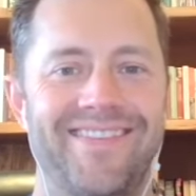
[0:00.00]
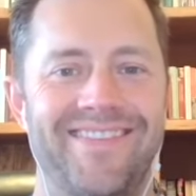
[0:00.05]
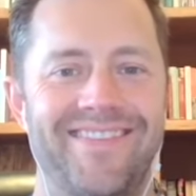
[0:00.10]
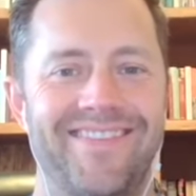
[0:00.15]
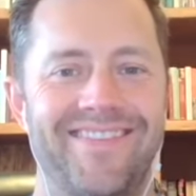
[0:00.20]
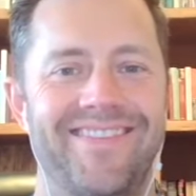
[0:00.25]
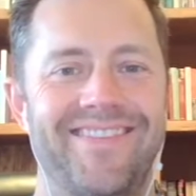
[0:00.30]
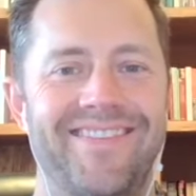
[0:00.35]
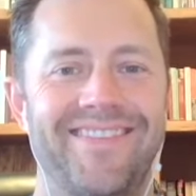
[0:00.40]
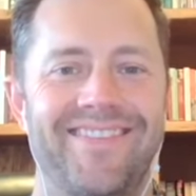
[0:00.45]

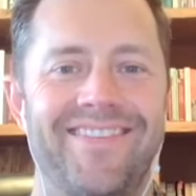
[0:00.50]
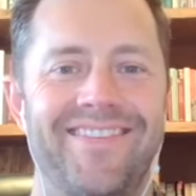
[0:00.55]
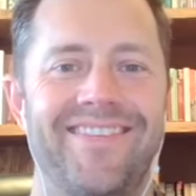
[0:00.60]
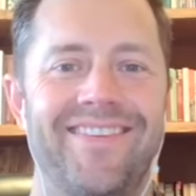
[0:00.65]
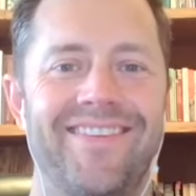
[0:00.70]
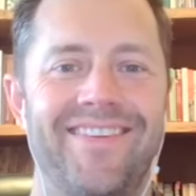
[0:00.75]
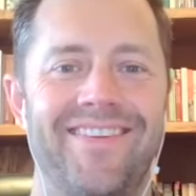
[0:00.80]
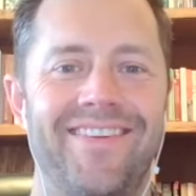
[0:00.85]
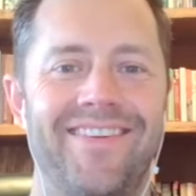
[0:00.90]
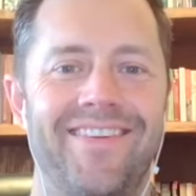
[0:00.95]

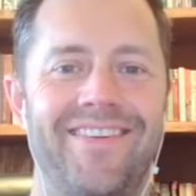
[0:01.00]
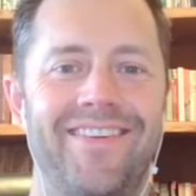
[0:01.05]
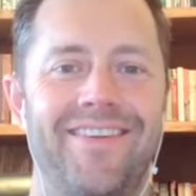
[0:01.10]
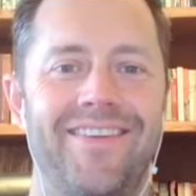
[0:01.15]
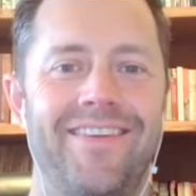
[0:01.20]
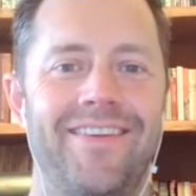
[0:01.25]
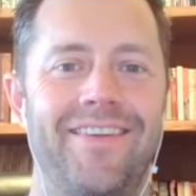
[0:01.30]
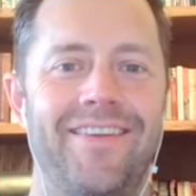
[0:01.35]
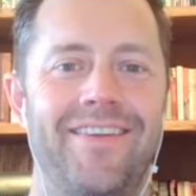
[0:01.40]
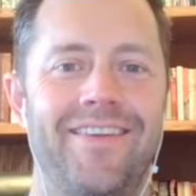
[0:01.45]

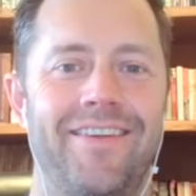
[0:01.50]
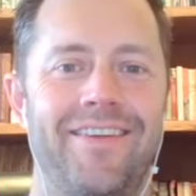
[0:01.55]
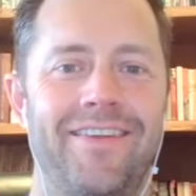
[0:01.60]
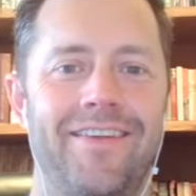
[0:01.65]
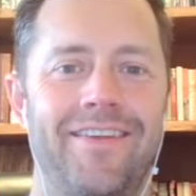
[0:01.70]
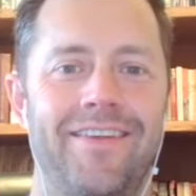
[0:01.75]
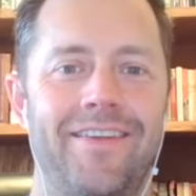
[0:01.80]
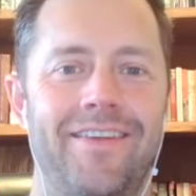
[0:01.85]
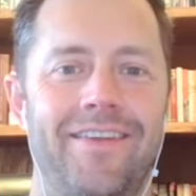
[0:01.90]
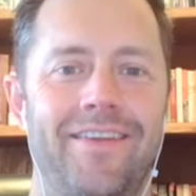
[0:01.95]

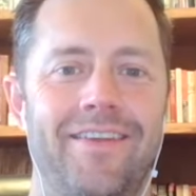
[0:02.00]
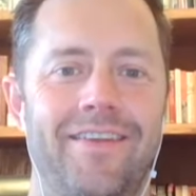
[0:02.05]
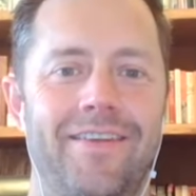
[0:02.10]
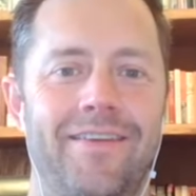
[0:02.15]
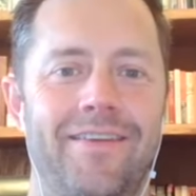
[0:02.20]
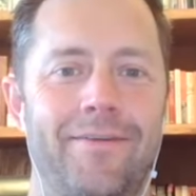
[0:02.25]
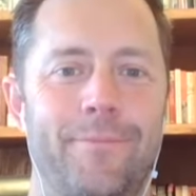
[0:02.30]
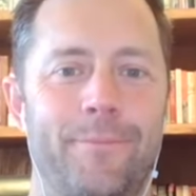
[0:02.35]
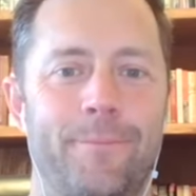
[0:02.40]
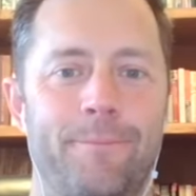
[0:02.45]

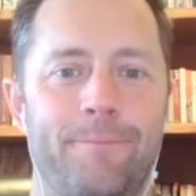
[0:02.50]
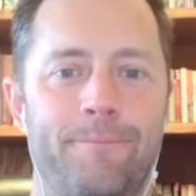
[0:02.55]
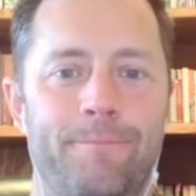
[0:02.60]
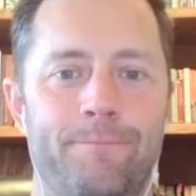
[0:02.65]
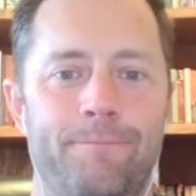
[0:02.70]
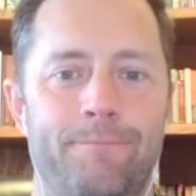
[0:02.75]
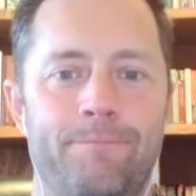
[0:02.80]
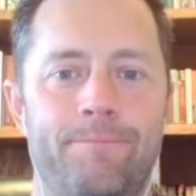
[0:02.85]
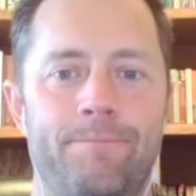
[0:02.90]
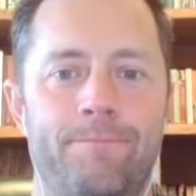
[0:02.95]

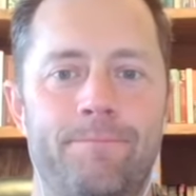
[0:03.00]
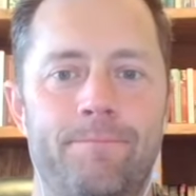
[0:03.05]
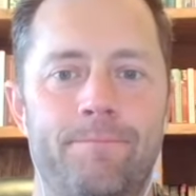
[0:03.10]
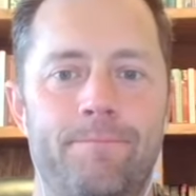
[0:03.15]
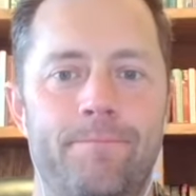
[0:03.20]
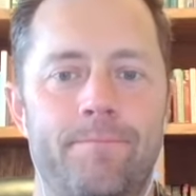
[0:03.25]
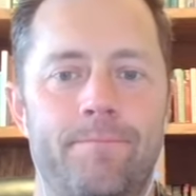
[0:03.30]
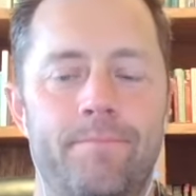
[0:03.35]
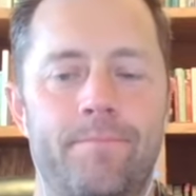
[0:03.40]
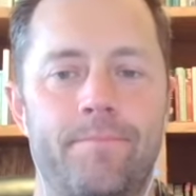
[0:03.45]

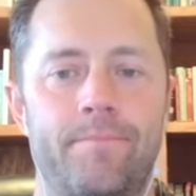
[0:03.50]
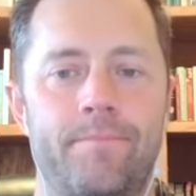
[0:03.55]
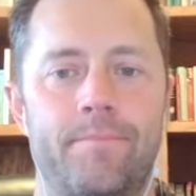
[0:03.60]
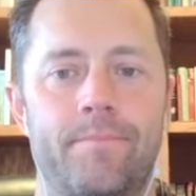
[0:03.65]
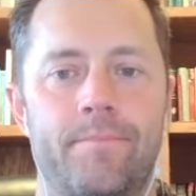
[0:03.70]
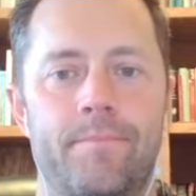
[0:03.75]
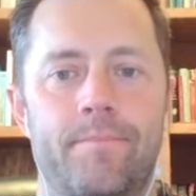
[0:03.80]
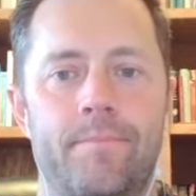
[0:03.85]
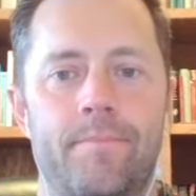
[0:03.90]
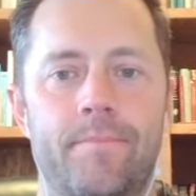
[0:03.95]

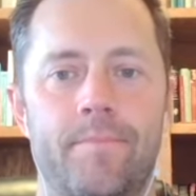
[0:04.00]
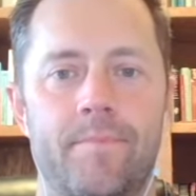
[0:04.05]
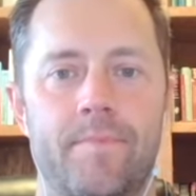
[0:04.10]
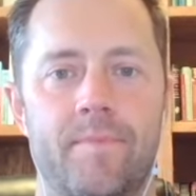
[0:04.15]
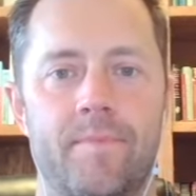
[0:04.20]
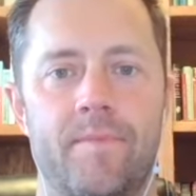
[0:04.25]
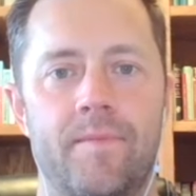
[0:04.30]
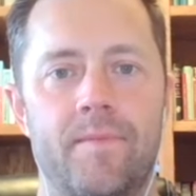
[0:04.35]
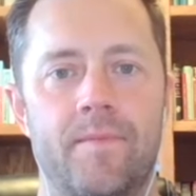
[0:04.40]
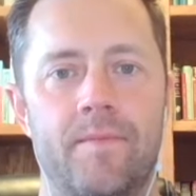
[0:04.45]

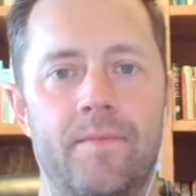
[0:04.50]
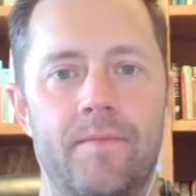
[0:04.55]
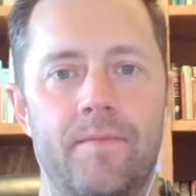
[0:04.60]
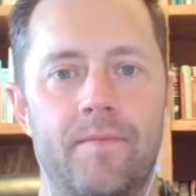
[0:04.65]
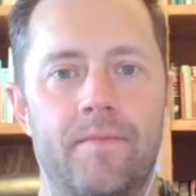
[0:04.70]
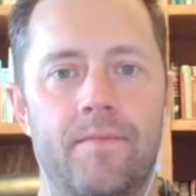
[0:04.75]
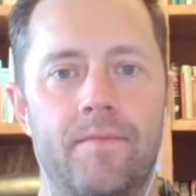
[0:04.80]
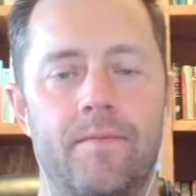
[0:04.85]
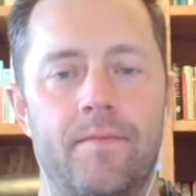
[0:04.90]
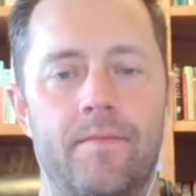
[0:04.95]

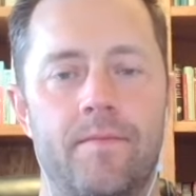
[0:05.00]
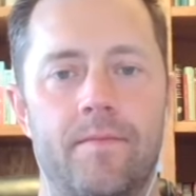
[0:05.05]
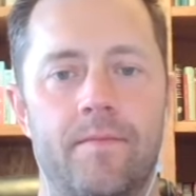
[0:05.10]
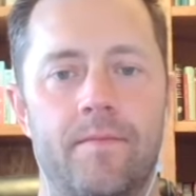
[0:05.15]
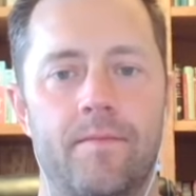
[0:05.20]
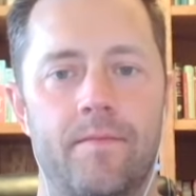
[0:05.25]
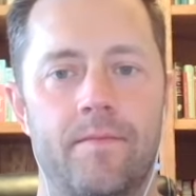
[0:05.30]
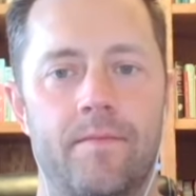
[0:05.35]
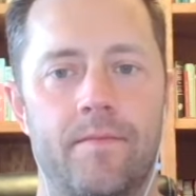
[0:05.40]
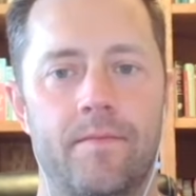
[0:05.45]

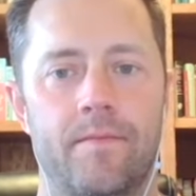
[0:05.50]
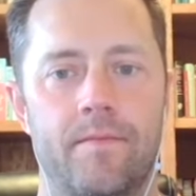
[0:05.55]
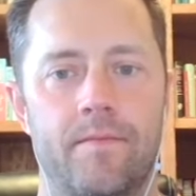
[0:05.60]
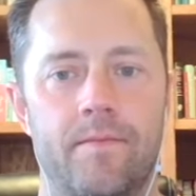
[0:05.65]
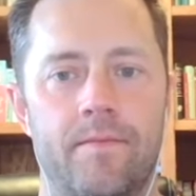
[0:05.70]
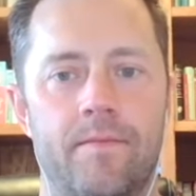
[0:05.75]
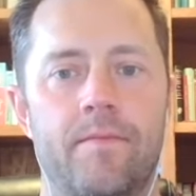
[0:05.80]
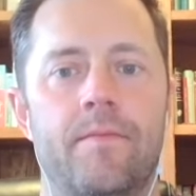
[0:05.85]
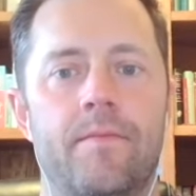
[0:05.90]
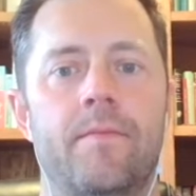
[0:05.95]

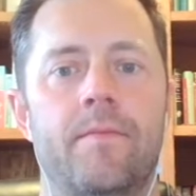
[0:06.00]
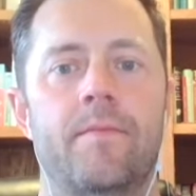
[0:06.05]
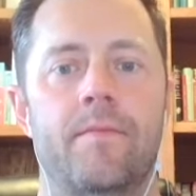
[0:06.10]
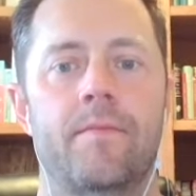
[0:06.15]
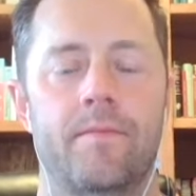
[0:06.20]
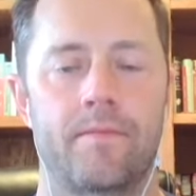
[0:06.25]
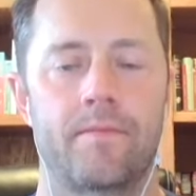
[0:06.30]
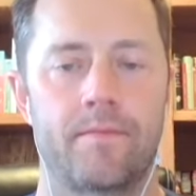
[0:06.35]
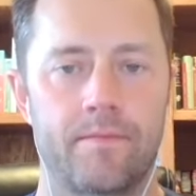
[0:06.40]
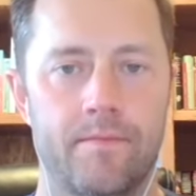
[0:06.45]

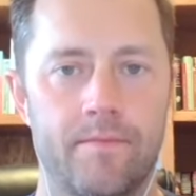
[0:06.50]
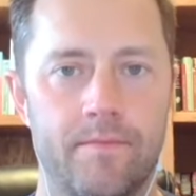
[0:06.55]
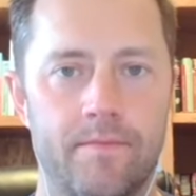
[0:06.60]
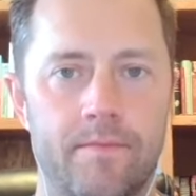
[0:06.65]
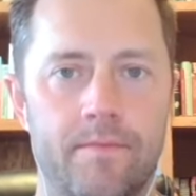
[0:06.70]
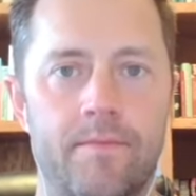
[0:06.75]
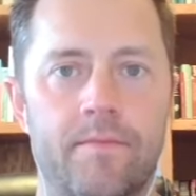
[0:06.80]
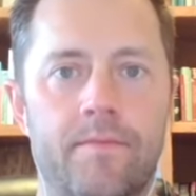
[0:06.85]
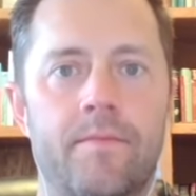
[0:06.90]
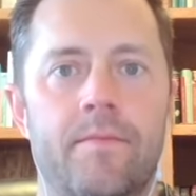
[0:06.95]

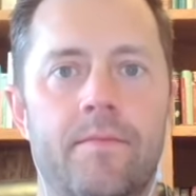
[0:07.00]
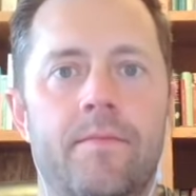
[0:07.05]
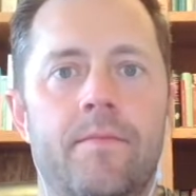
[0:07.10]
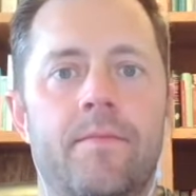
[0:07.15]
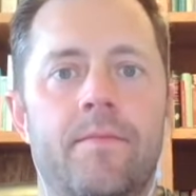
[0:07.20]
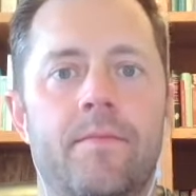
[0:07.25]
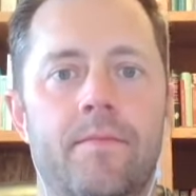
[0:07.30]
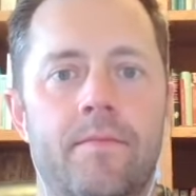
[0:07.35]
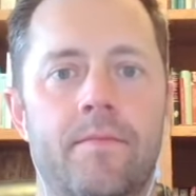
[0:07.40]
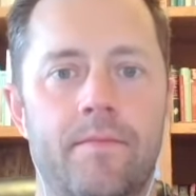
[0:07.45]

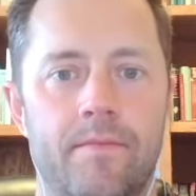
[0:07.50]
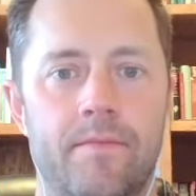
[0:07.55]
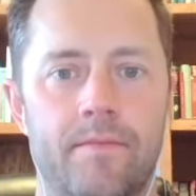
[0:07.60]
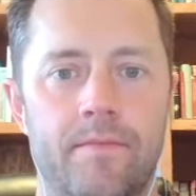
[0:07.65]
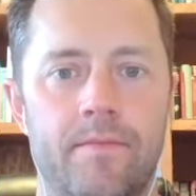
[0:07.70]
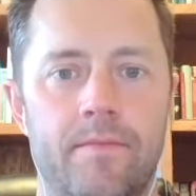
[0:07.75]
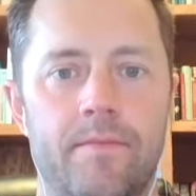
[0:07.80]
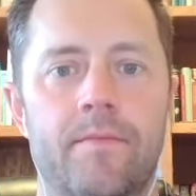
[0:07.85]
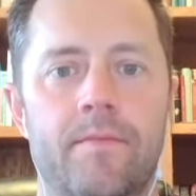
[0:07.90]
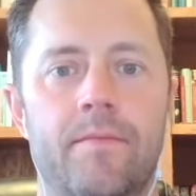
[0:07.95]
[no speech]